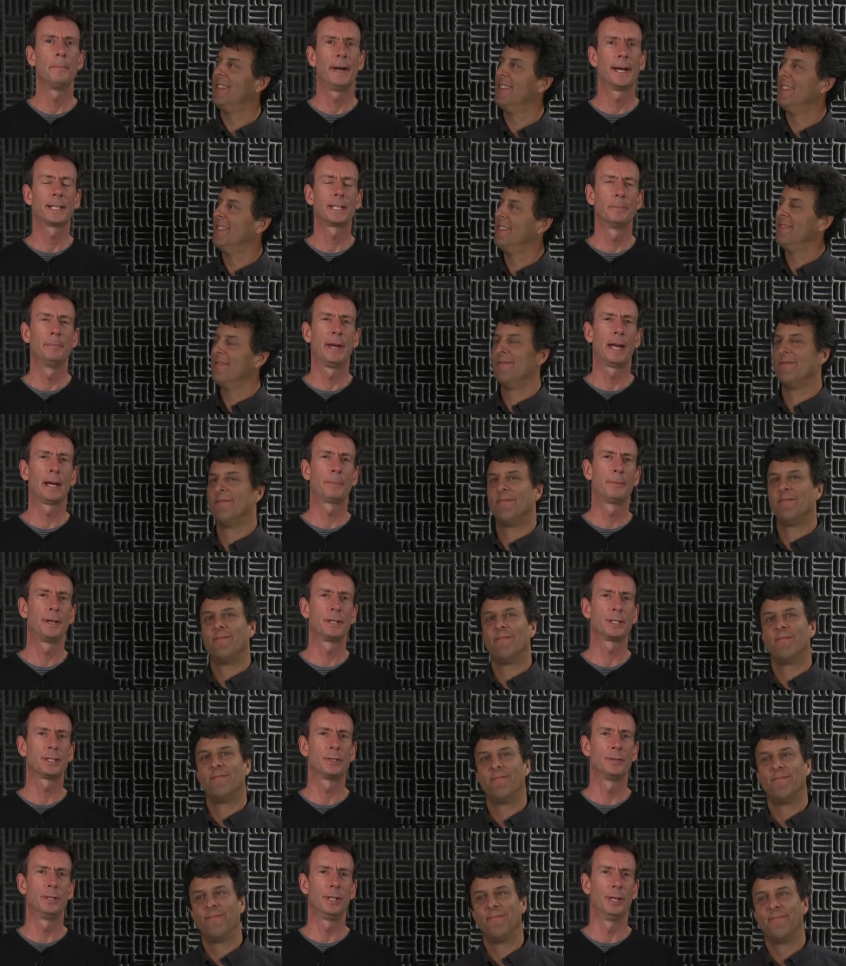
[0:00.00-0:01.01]
Speaker 1: back to MacBreak
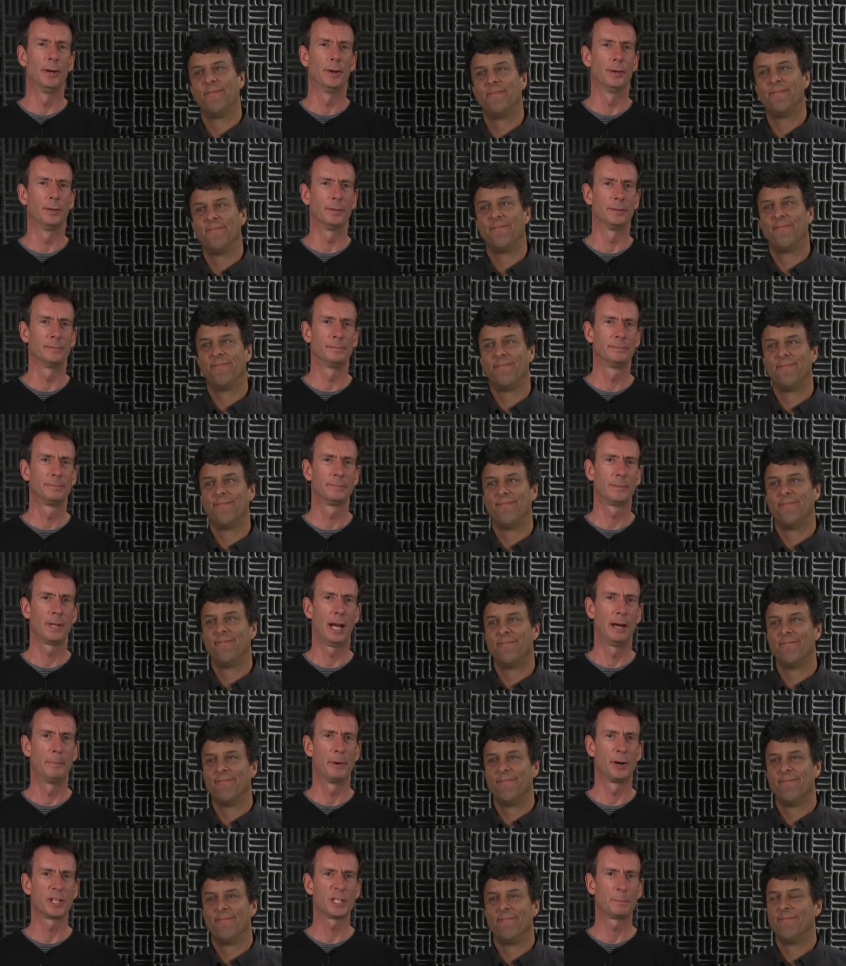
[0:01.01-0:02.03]
Studio.
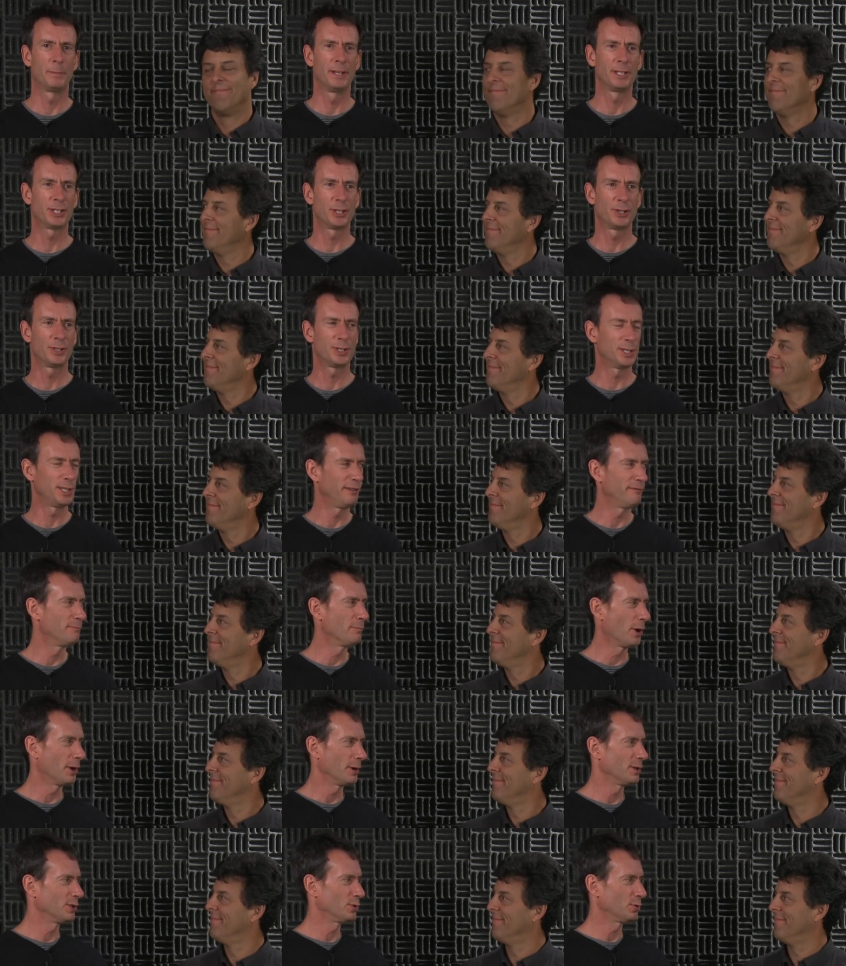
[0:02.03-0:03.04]
I'm Mark Spencer. Steve
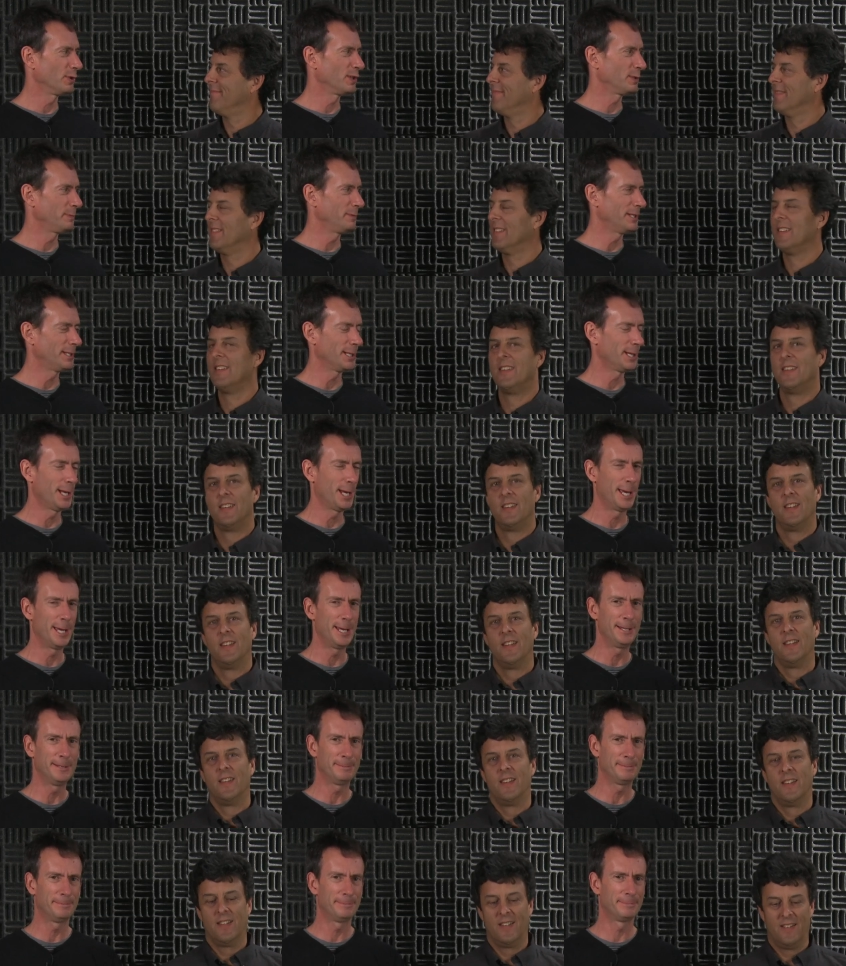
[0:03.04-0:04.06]
Martin joins me
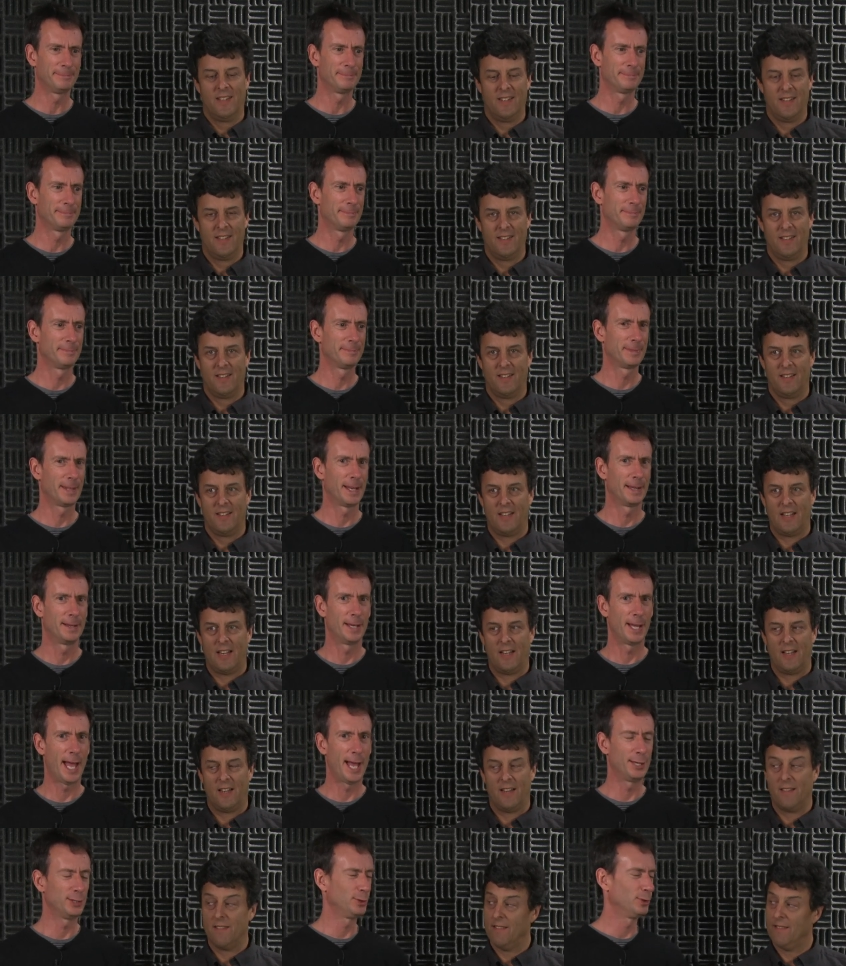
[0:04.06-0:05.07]
today,
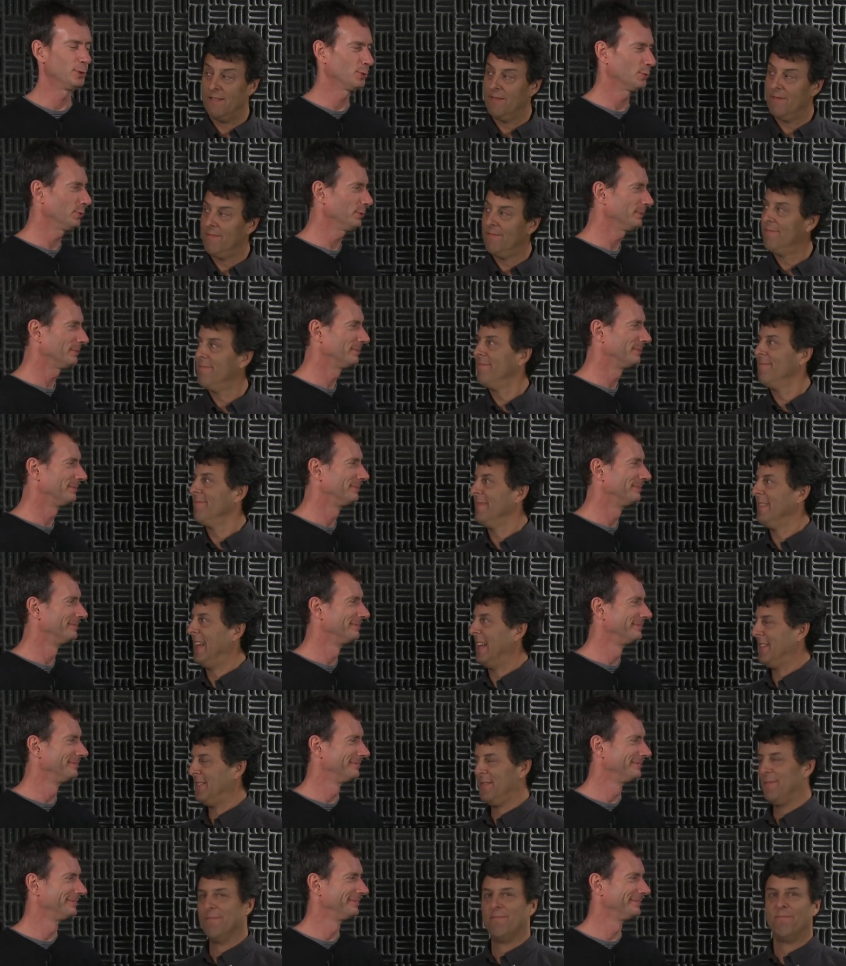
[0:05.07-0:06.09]
as usual.
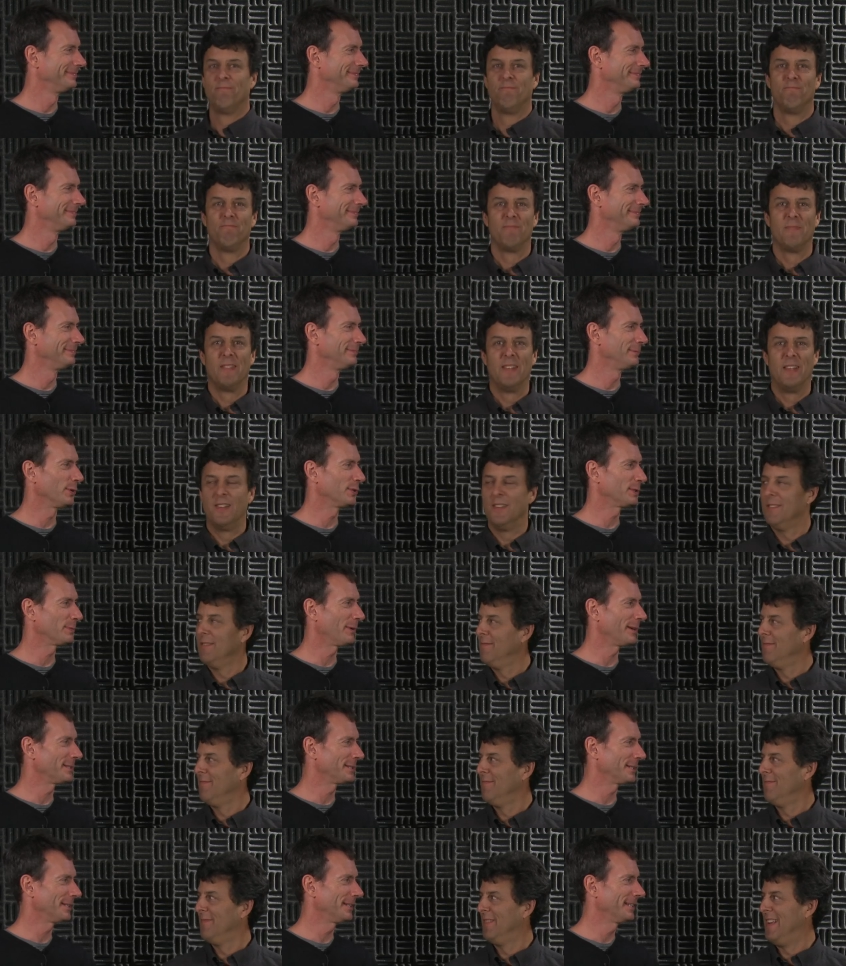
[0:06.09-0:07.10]
Yes. No
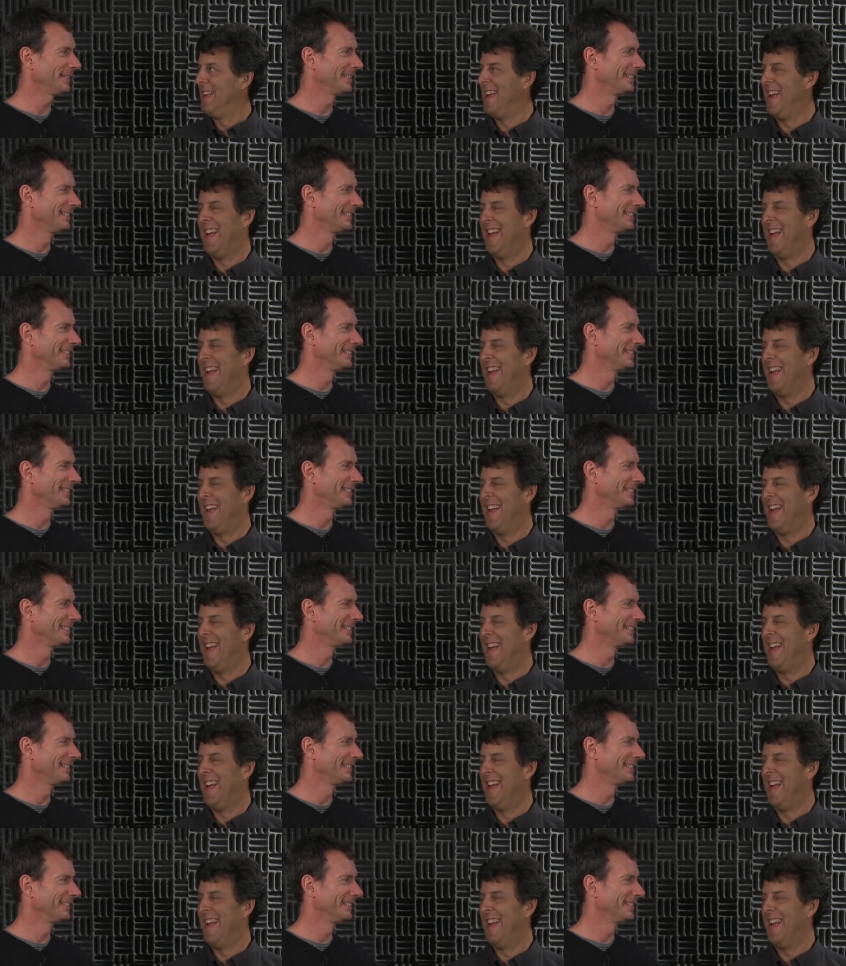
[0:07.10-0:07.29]
surprise there.